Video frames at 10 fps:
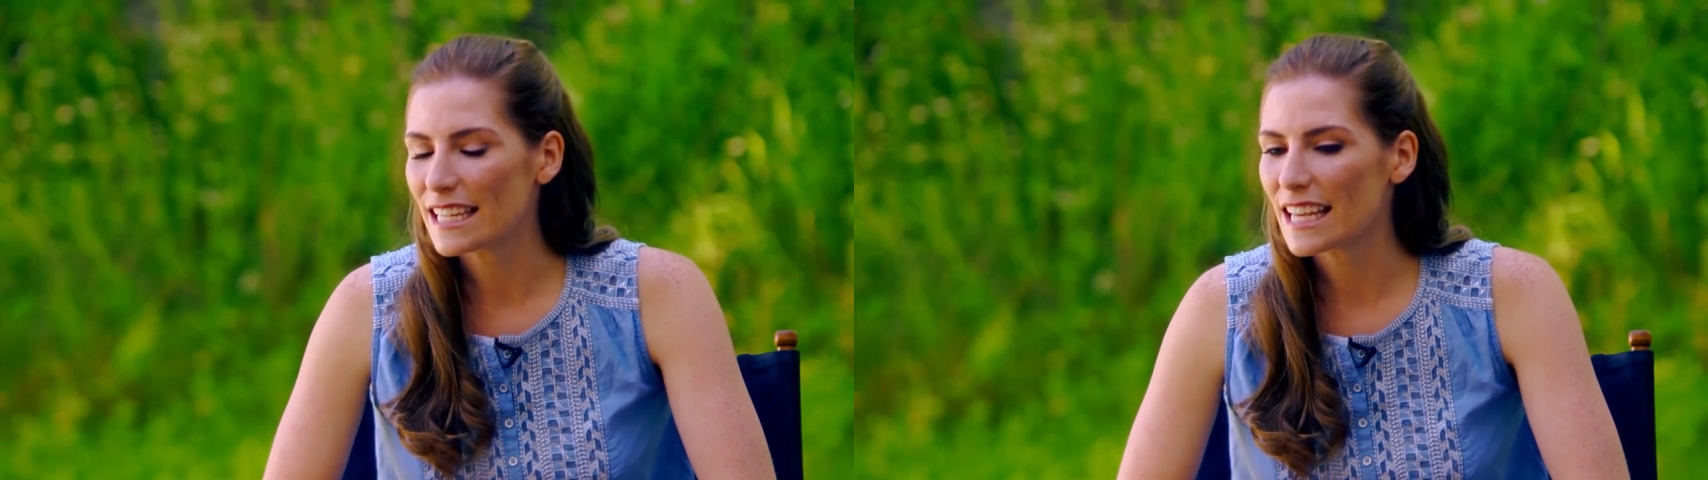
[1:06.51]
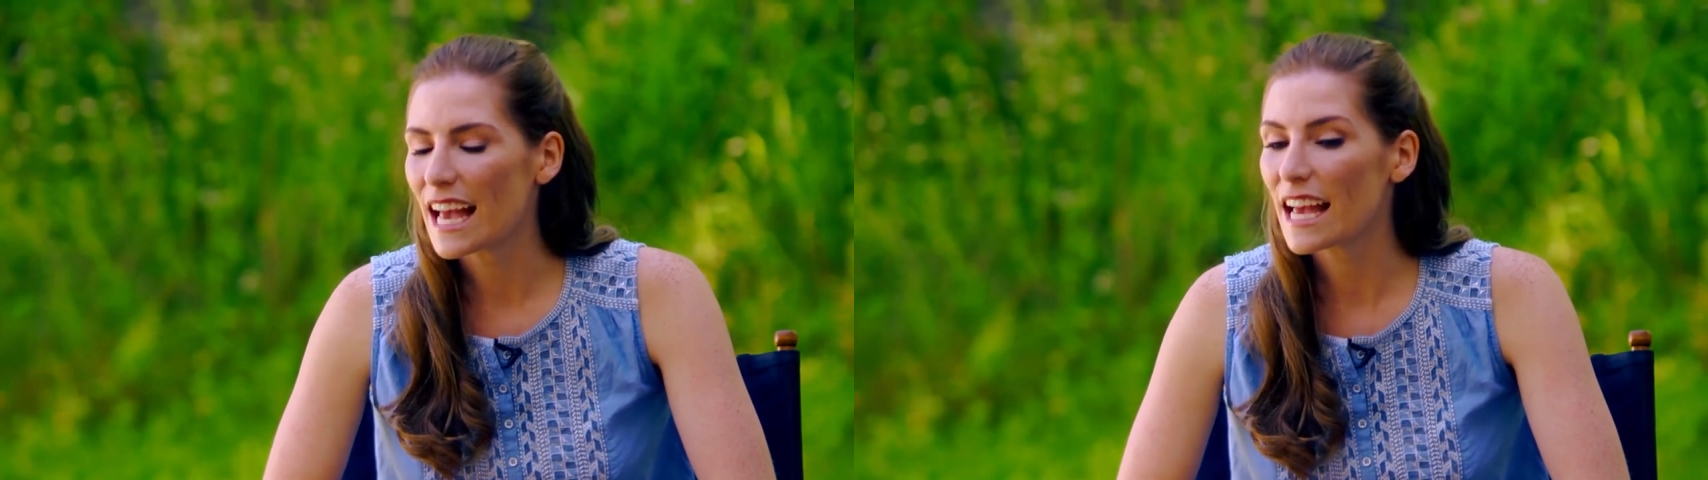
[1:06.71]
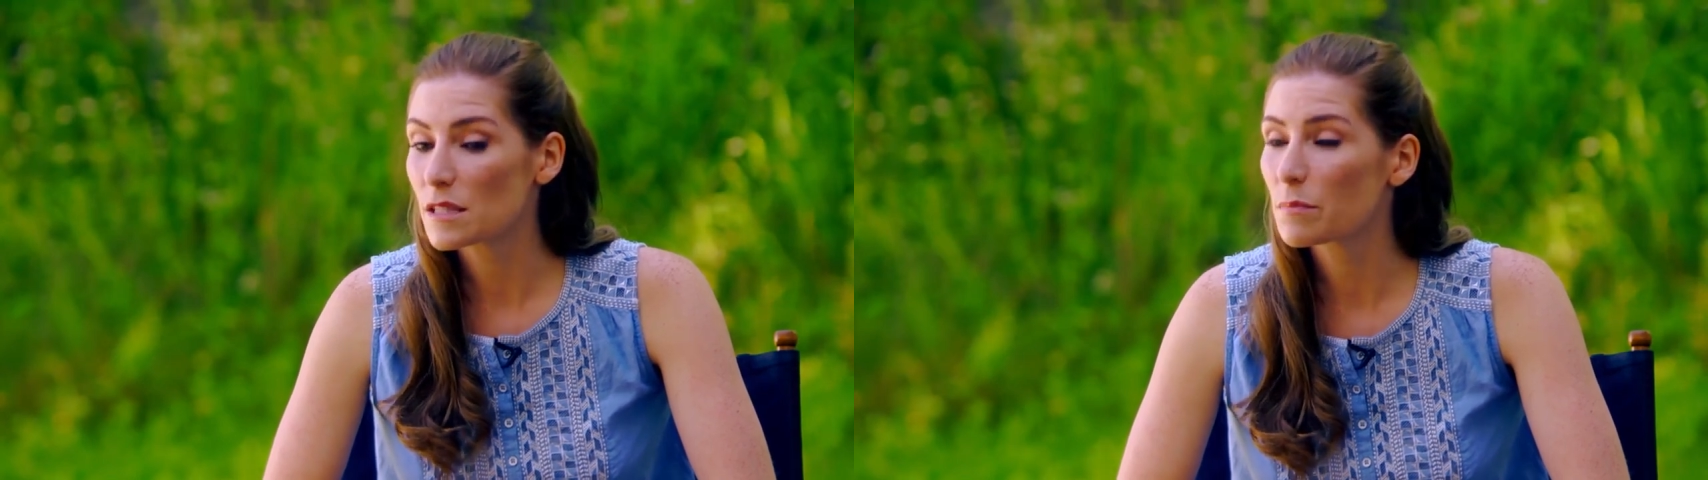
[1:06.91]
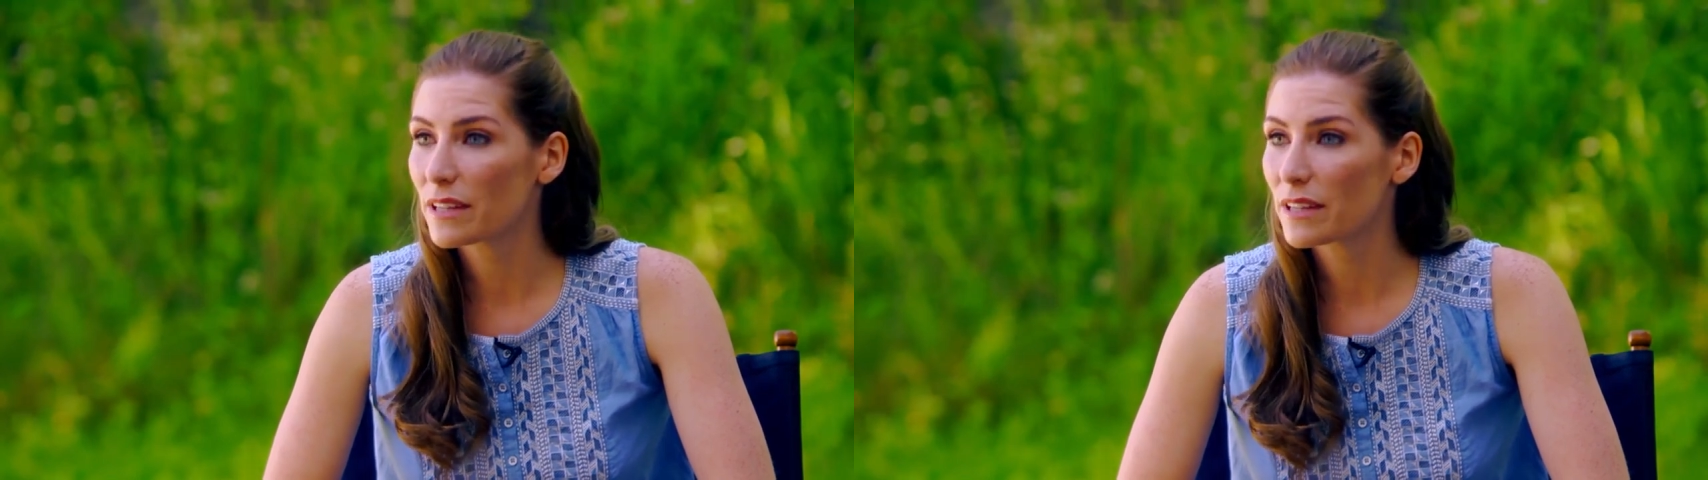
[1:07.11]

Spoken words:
has